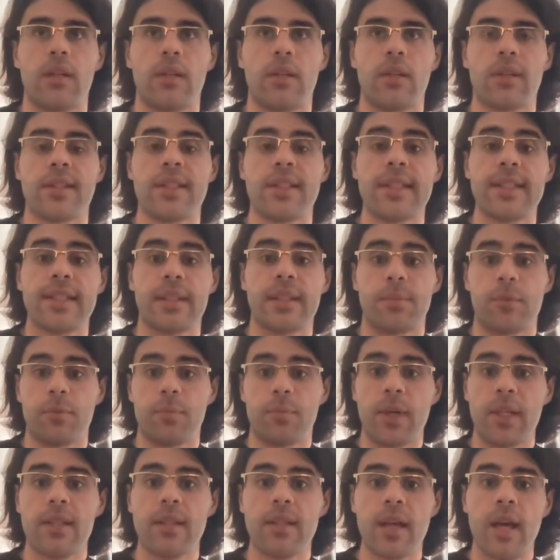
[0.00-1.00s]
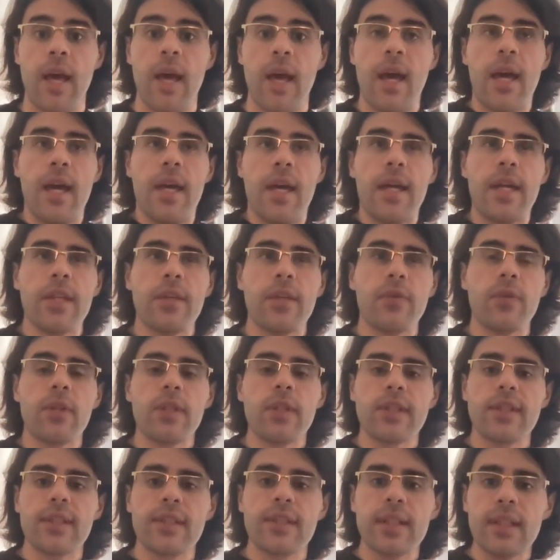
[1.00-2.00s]
systems, but it
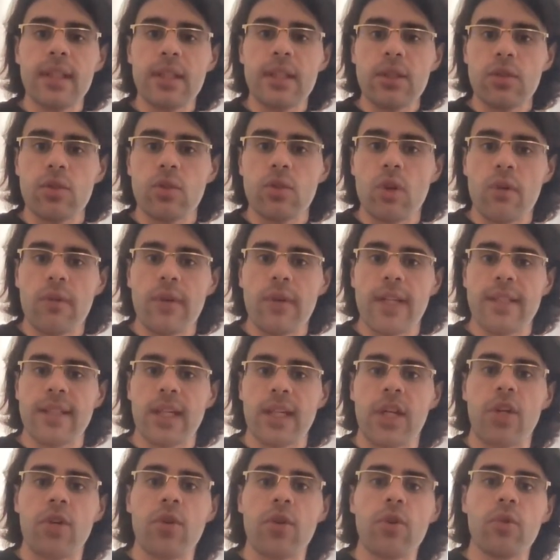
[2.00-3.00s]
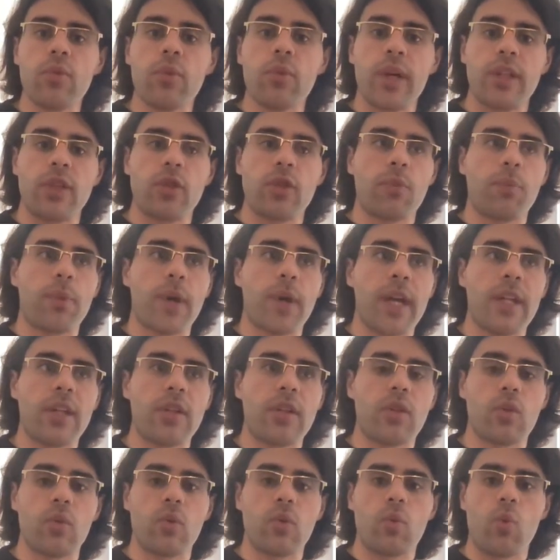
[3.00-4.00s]
will still serve as a crude way to
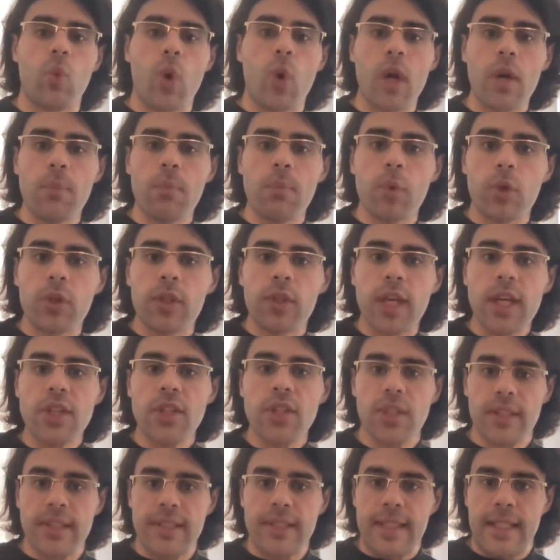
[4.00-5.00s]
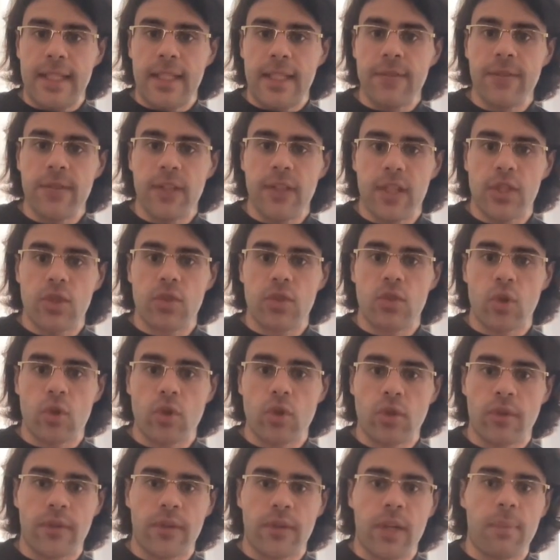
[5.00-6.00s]
paint to one potential significant
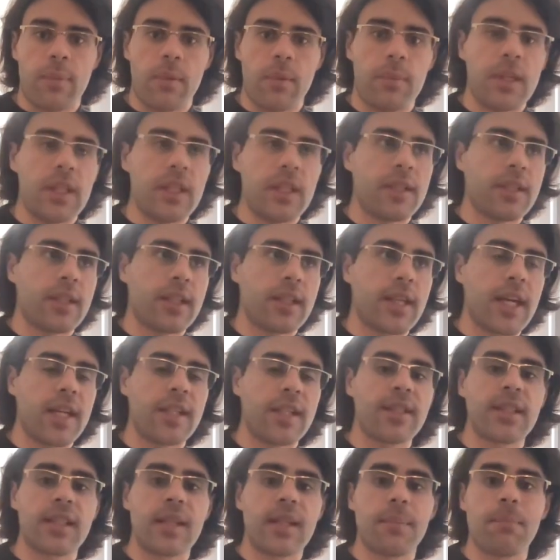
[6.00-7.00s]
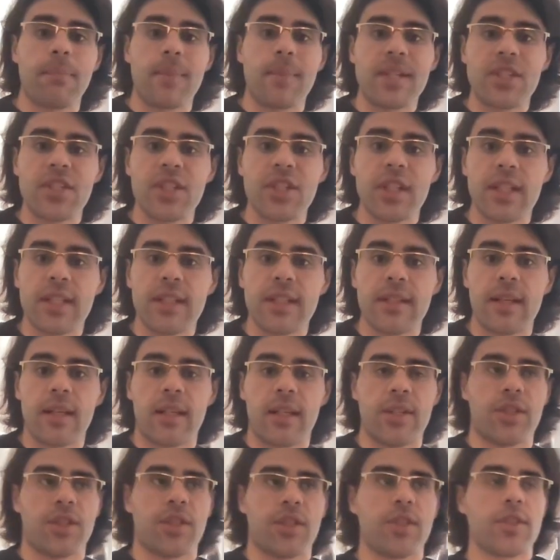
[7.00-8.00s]
source of capability gains in a machine
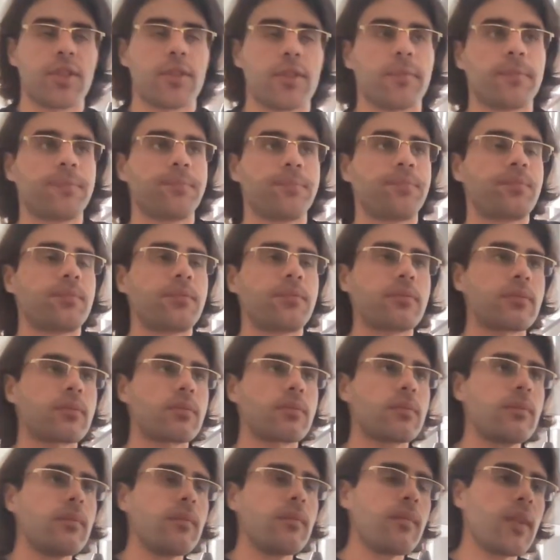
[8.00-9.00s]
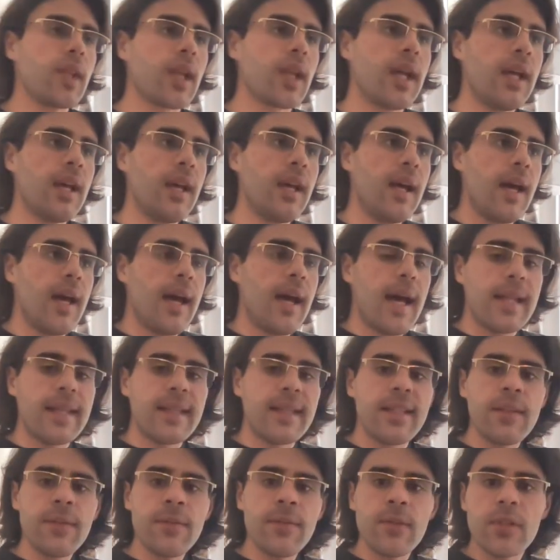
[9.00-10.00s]
intelligence. A
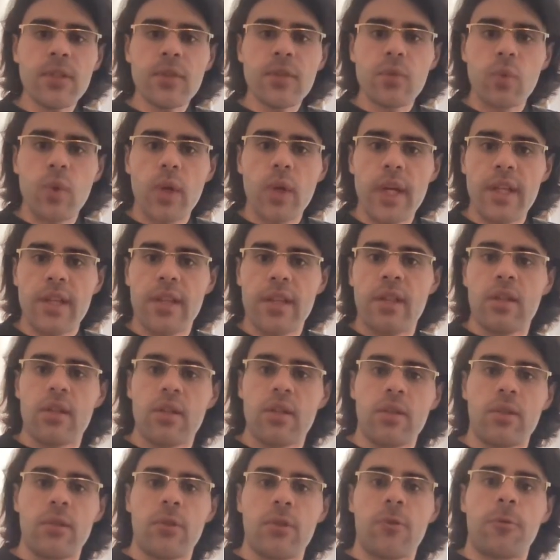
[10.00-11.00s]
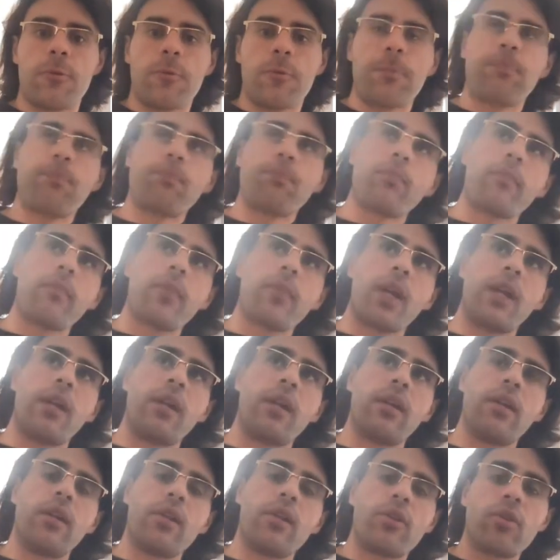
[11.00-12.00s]
different way to
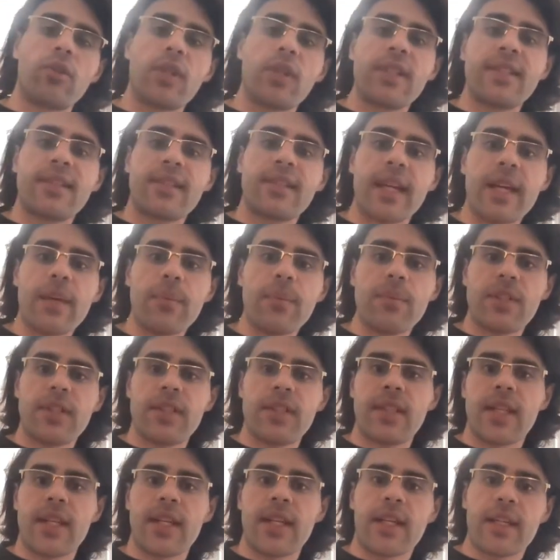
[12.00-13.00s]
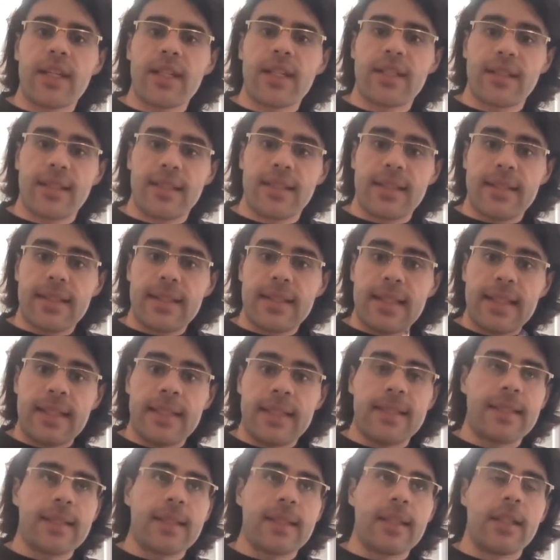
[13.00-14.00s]
the same thing is
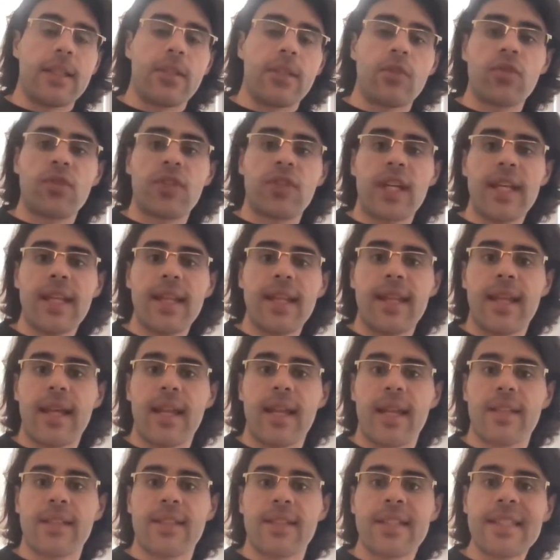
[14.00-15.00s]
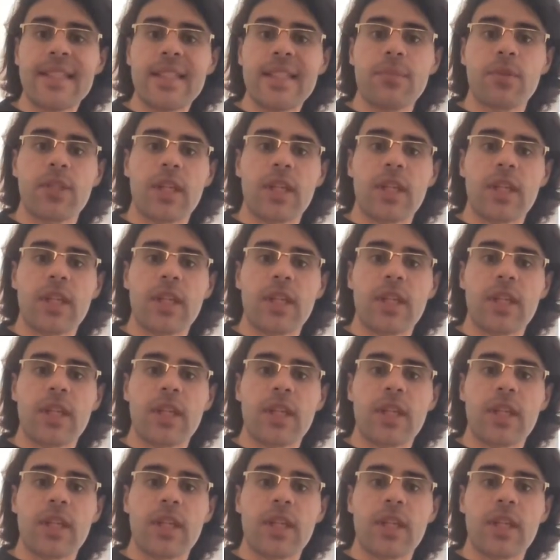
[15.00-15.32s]
to say that a system's